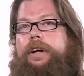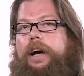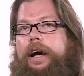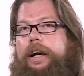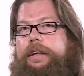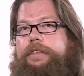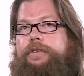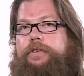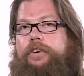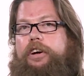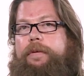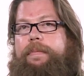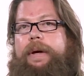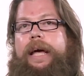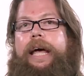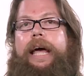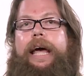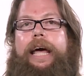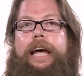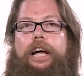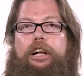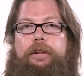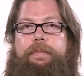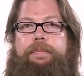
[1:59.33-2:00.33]
ice cream
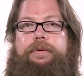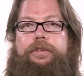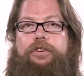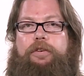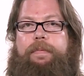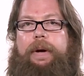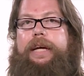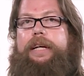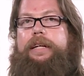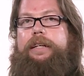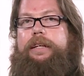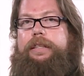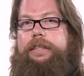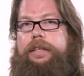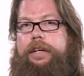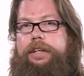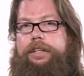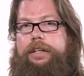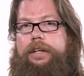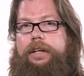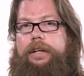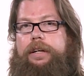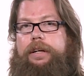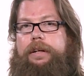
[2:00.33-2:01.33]
helps you make a
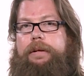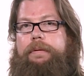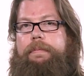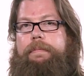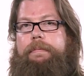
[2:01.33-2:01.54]
decision.